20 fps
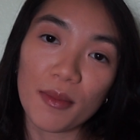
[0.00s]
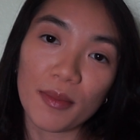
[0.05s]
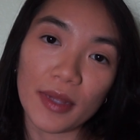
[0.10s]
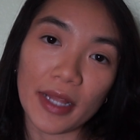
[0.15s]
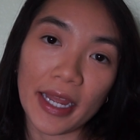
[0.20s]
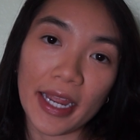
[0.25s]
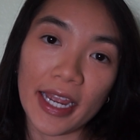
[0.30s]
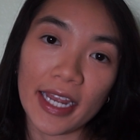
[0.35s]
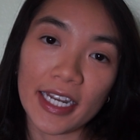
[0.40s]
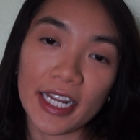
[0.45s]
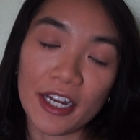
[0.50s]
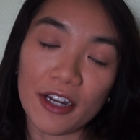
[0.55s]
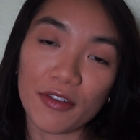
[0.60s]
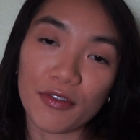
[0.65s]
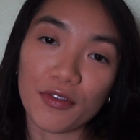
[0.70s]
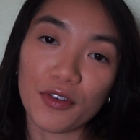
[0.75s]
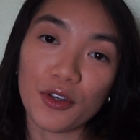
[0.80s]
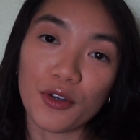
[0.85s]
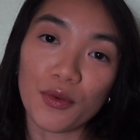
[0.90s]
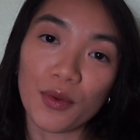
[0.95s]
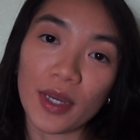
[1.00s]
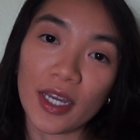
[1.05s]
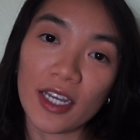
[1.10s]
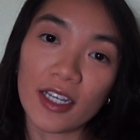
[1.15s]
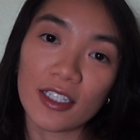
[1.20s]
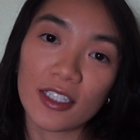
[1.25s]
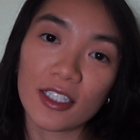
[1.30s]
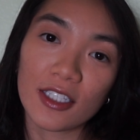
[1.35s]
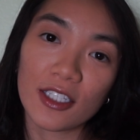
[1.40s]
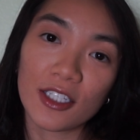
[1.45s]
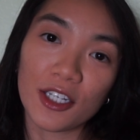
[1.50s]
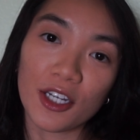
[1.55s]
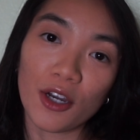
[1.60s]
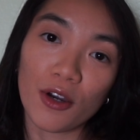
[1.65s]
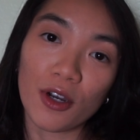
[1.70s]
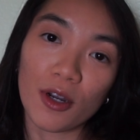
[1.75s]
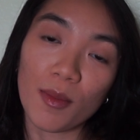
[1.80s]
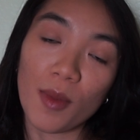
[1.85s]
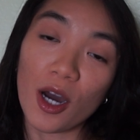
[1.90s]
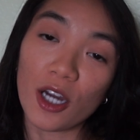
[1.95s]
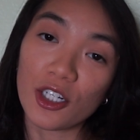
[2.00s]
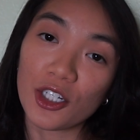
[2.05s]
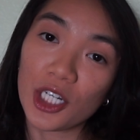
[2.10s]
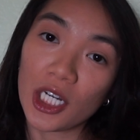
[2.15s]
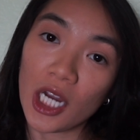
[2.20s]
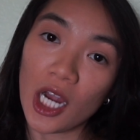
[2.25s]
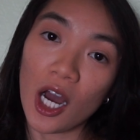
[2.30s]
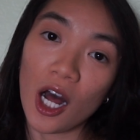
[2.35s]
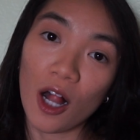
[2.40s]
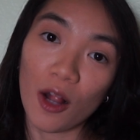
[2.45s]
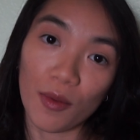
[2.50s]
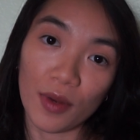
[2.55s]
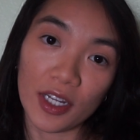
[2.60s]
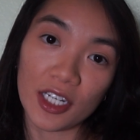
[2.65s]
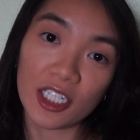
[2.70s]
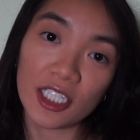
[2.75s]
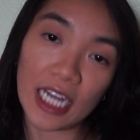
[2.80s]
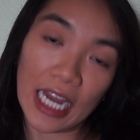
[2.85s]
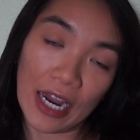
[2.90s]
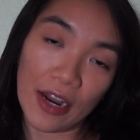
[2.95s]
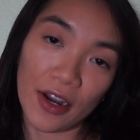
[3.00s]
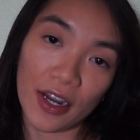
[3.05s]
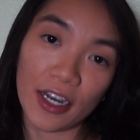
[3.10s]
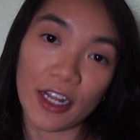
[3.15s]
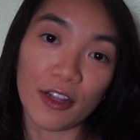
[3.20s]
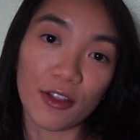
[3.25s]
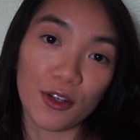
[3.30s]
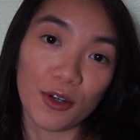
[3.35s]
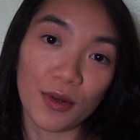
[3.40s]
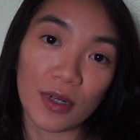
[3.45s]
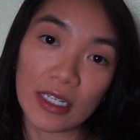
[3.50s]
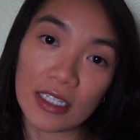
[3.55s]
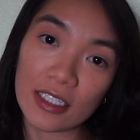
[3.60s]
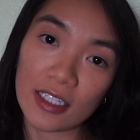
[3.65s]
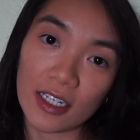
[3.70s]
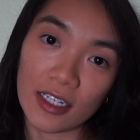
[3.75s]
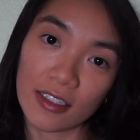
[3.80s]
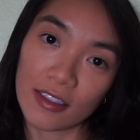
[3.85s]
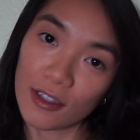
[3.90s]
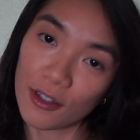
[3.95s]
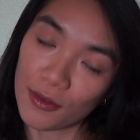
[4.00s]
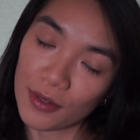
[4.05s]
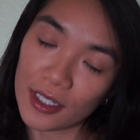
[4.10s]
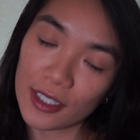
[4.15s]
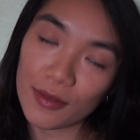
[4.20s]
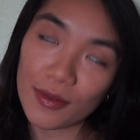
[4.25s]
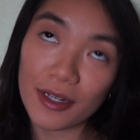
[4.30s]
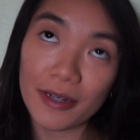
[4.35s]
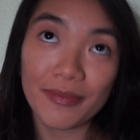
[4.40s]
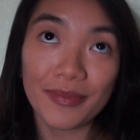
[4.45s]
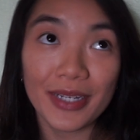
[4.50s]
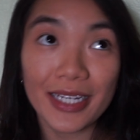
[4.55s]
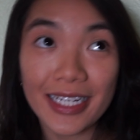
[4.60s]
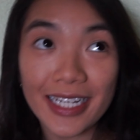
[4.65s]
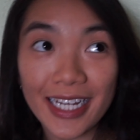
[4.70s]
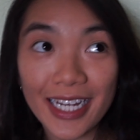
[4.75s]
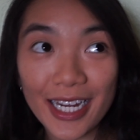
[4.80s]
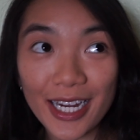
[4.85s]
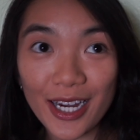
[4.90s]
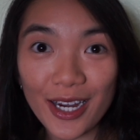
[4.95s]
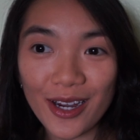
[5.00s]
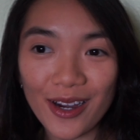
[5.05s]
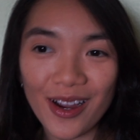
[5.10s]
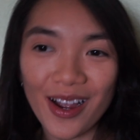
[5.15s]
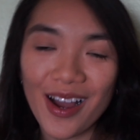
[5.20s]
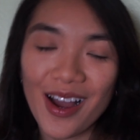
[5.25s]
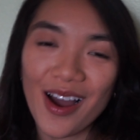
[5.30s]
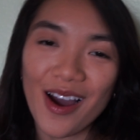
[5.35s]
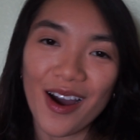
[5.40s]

planned in a few weeks to go to montreal with sharon and lewis because lewis would have been here